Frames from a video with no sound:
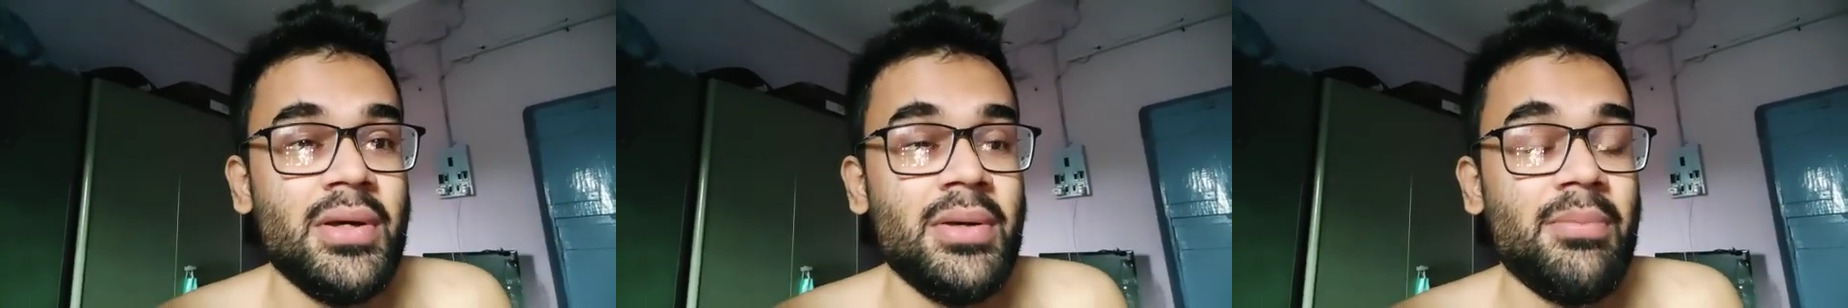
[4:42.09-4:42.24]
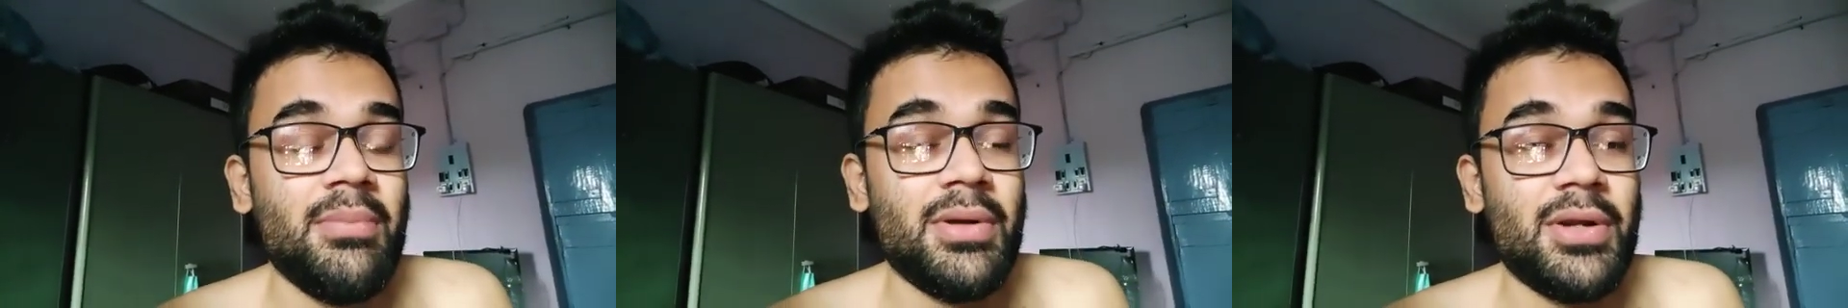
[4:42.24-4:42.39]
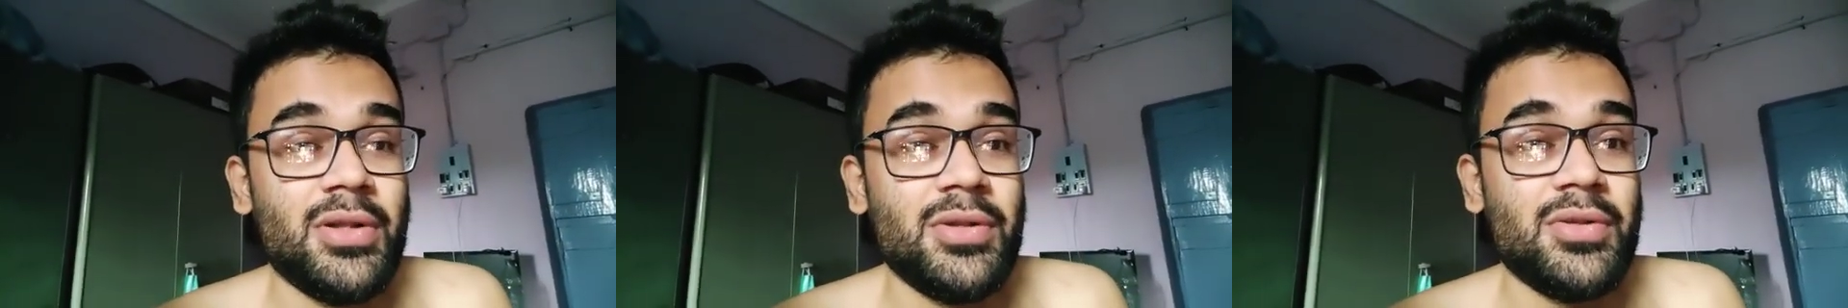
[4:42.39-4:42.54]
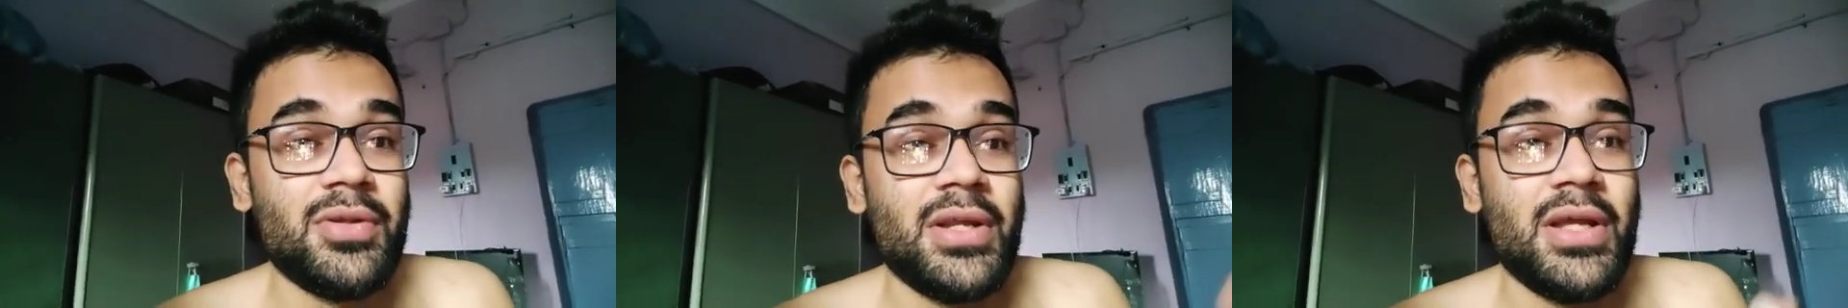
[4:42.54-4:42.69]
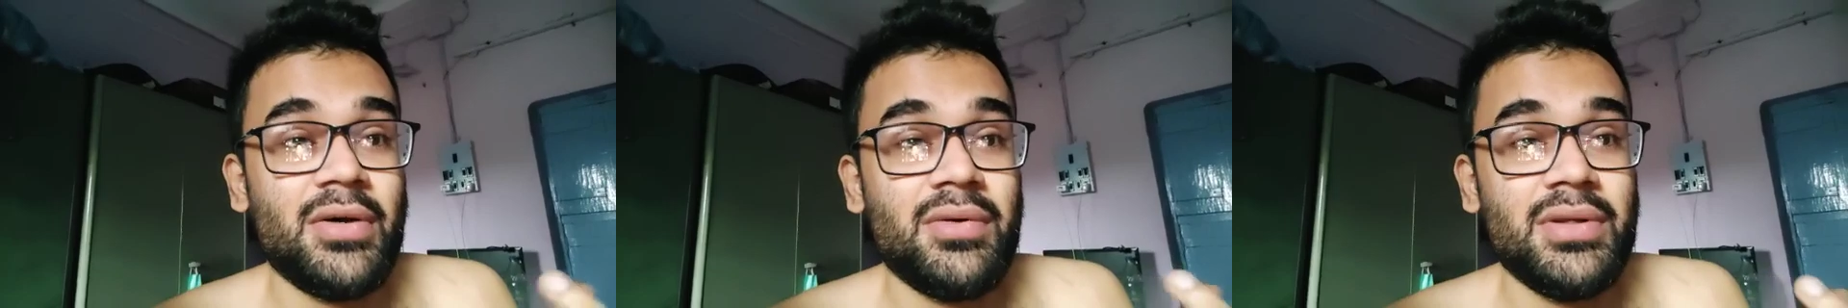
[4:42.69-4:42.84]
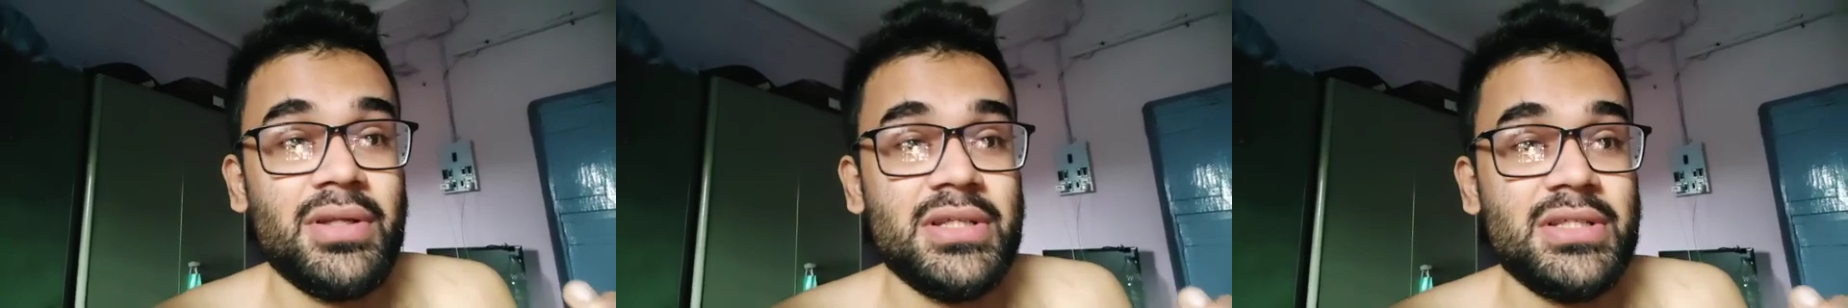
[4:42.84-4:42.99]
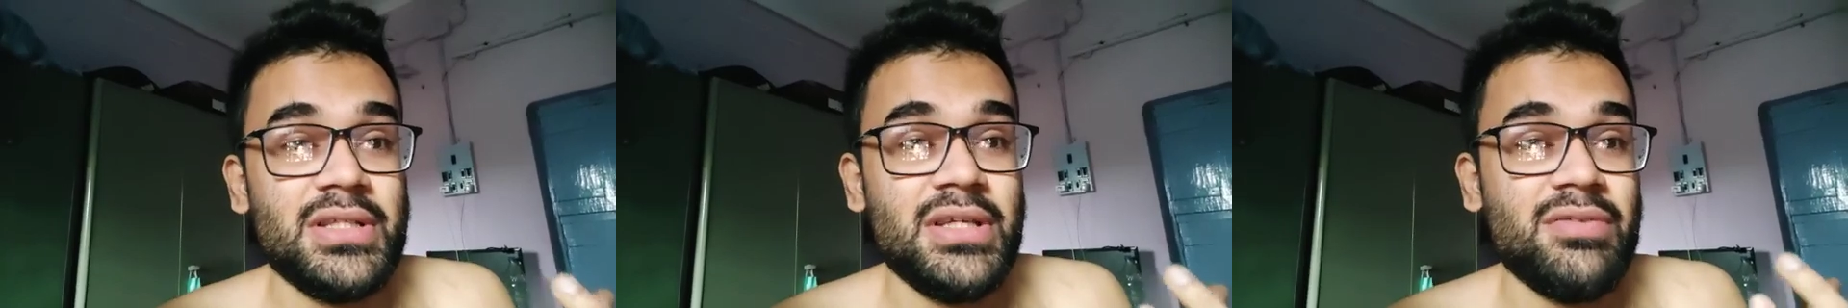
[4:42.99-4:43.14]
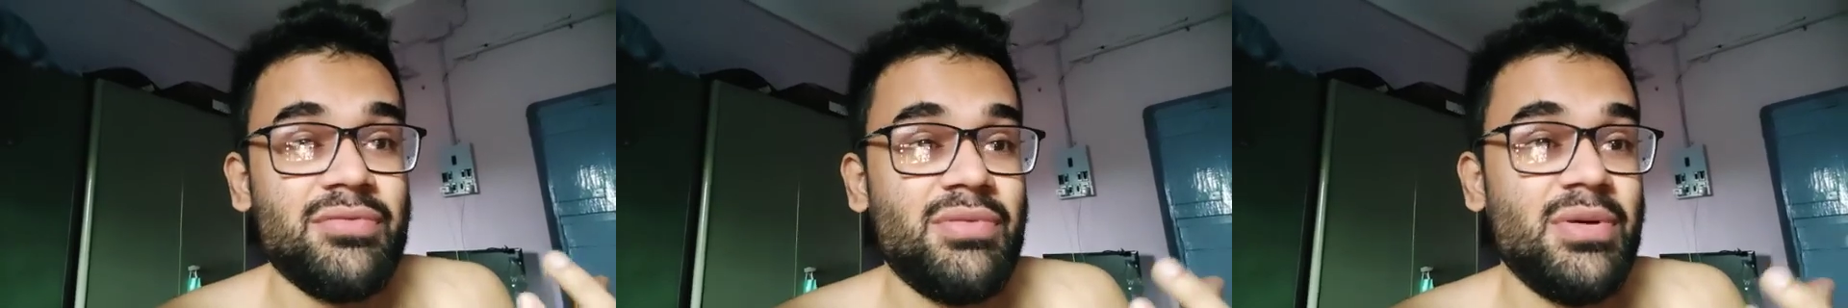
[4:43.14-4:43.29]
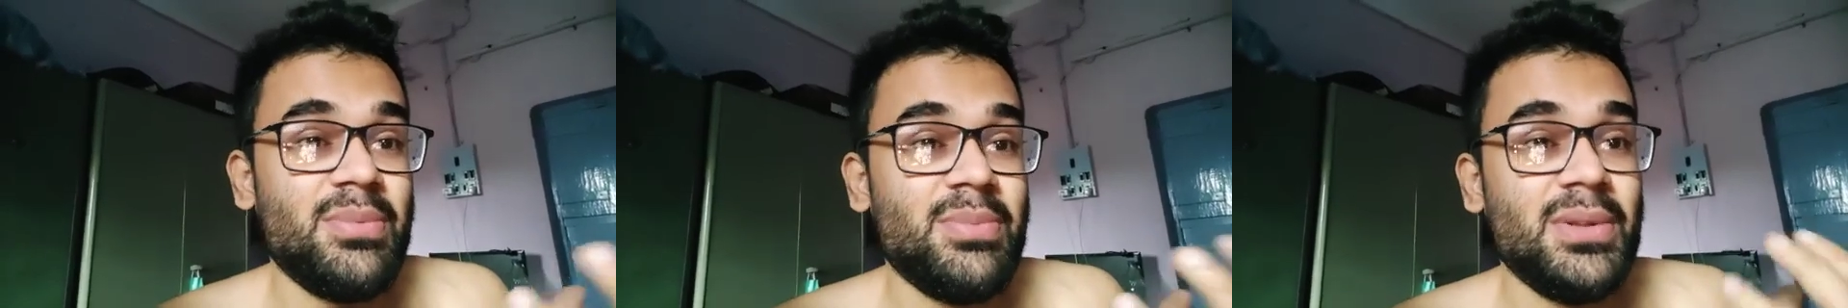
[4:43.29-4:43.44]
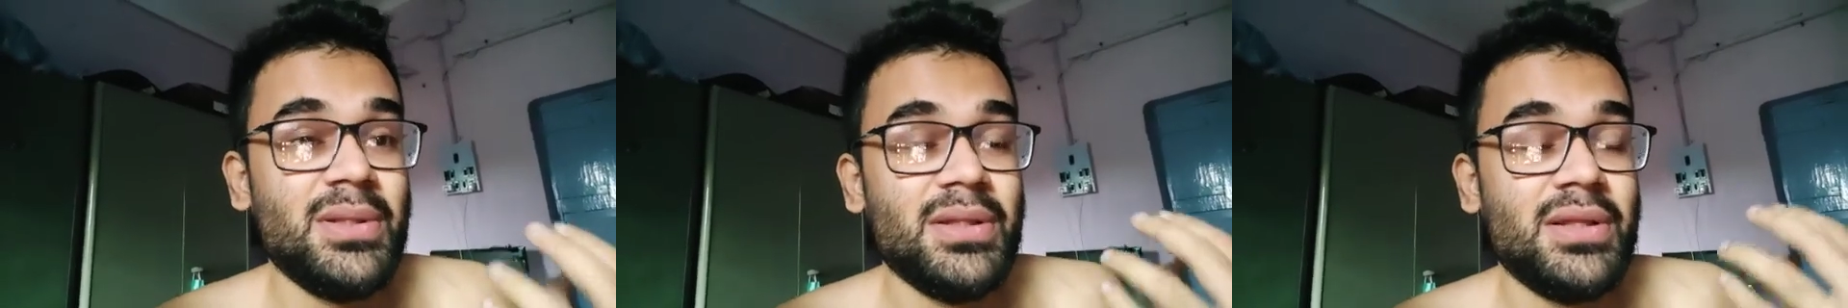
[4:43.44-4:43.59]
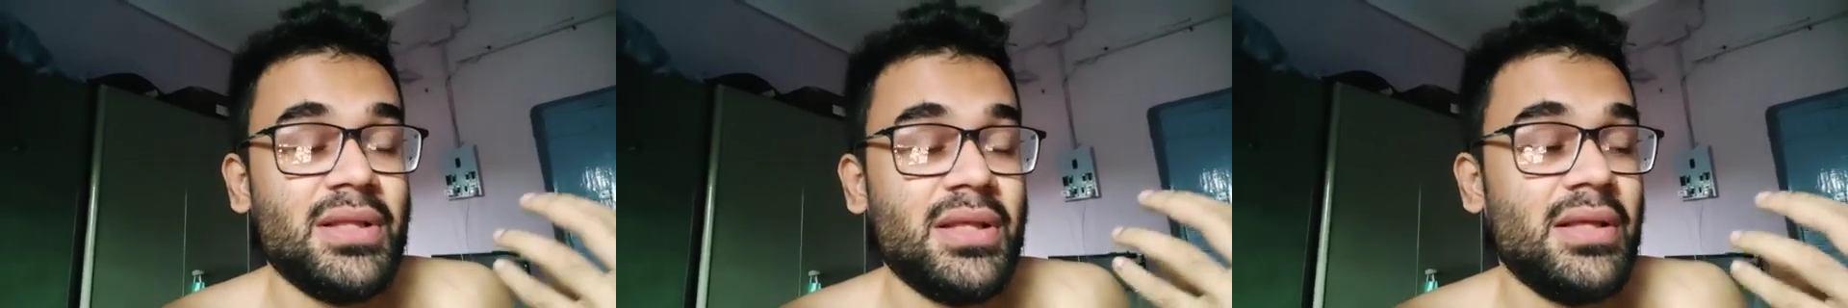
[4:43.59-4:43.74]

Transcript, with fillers: But although nowadays if people